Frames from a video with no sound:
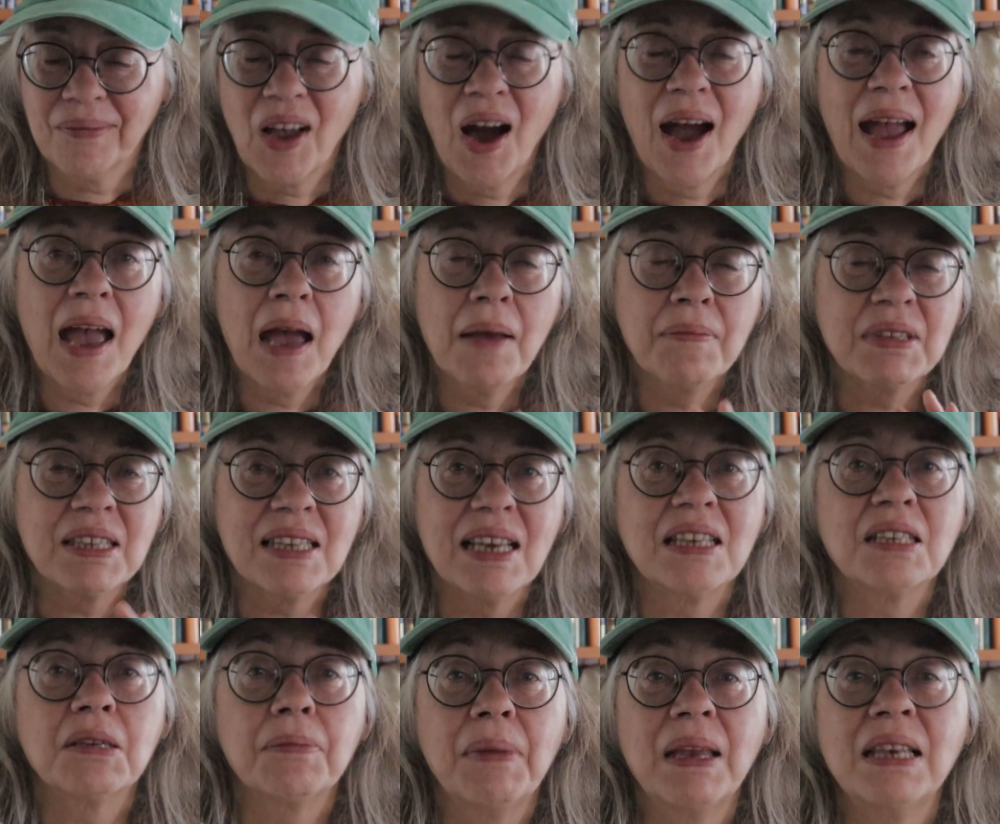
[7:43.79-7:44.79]
I am
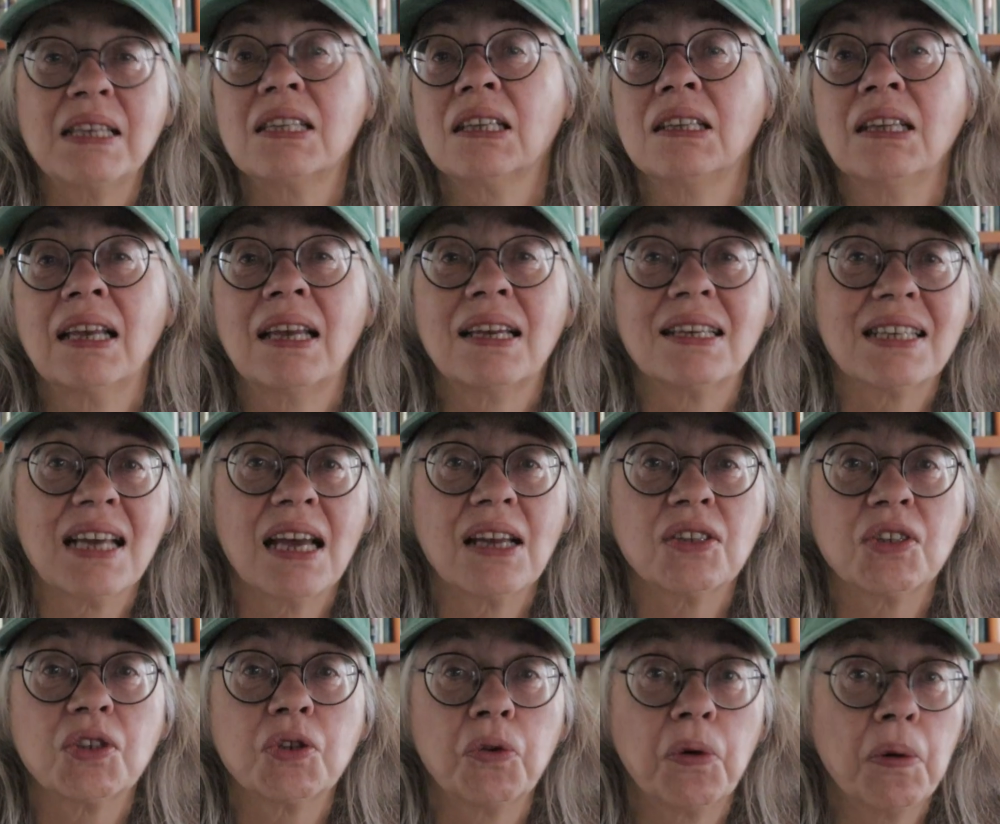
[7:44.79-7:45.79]
sentimentally
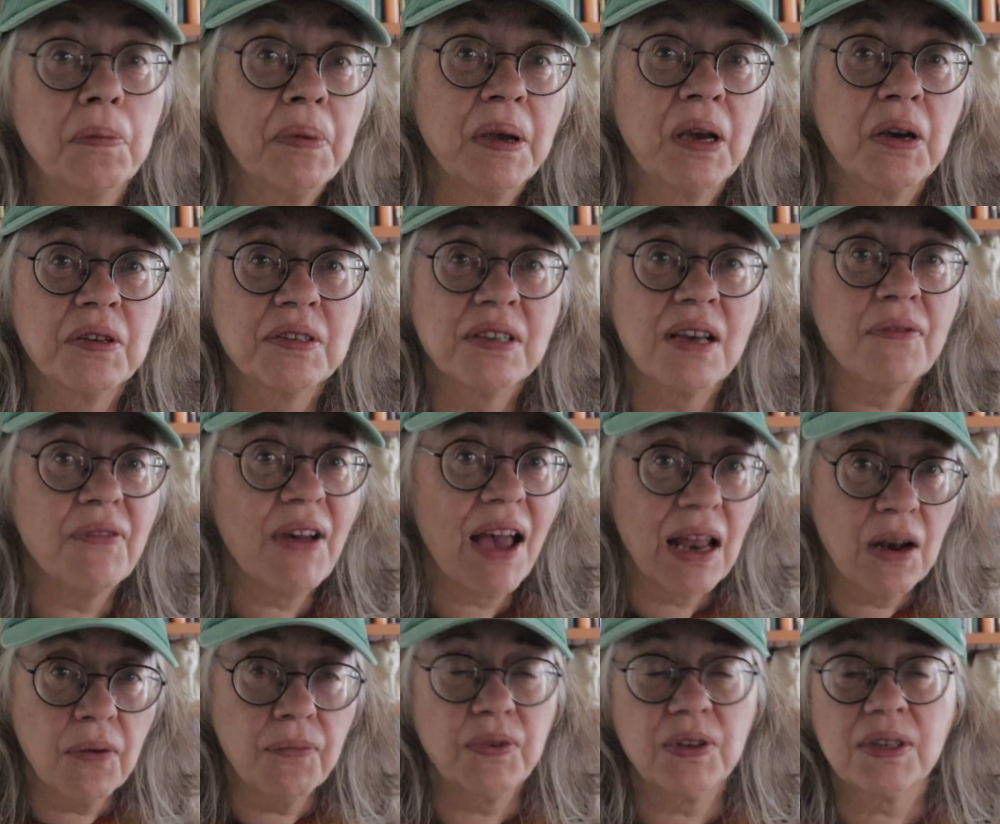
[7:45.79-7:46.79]
attached to it because I've
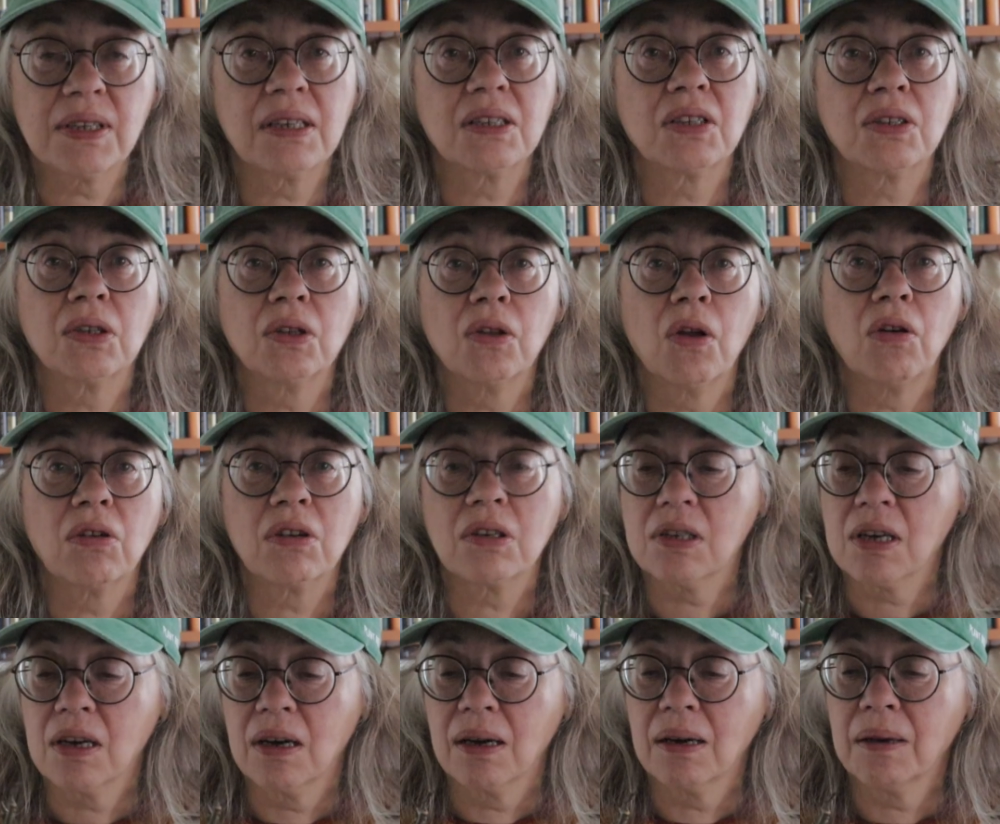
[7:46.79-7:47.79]
had it for such a long
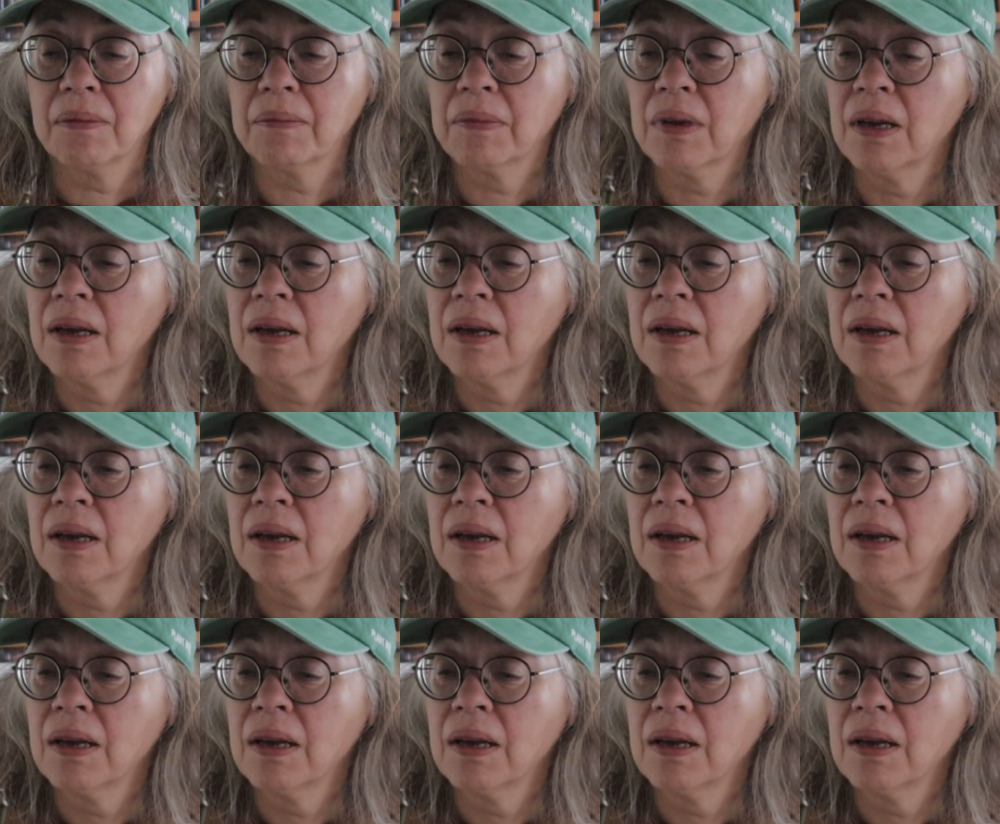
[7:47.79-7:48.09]
time.